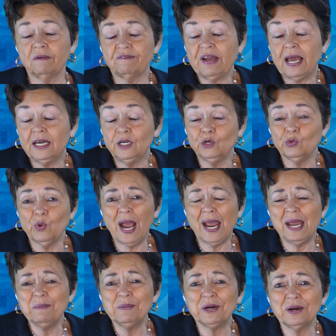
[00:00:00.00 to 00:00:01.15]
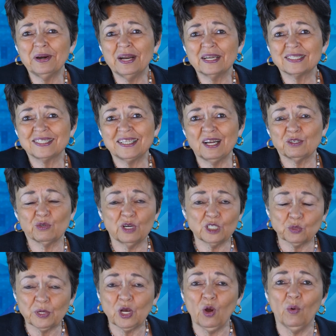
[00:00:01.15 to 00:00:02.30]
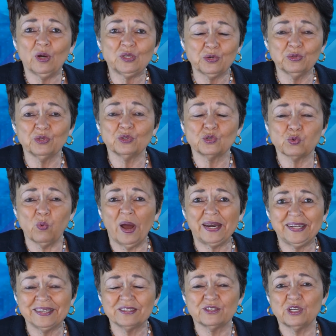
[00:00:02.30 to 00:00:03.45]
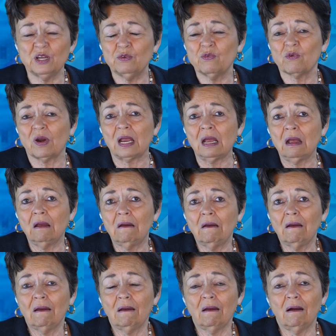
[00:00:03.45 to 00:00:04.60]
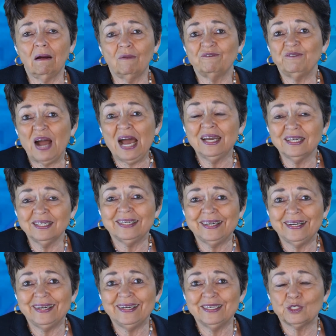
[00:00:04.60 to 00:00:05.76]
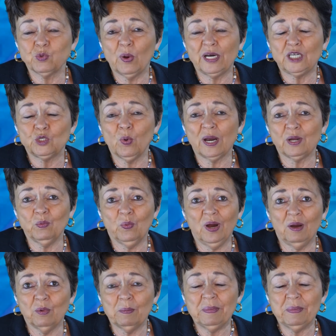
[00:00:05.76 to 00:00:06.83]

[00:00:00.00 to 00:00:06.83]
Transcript: Fannie Lou Hamer, et cetera, as we go into the 20th century. Finally, in 2021, we're